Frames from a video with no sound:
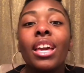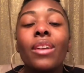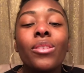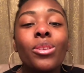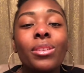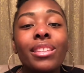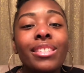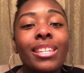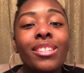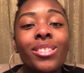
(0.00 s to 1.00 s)
If you know any
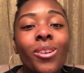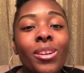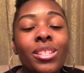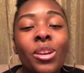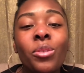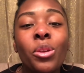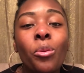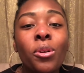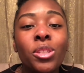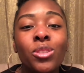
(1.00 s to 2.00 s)
teething toys that really
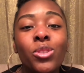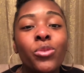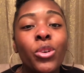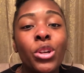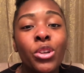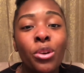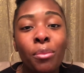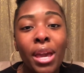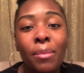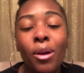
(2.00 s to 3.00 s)
works for your
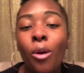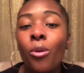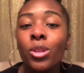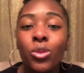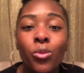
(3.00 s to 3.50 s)
baby or work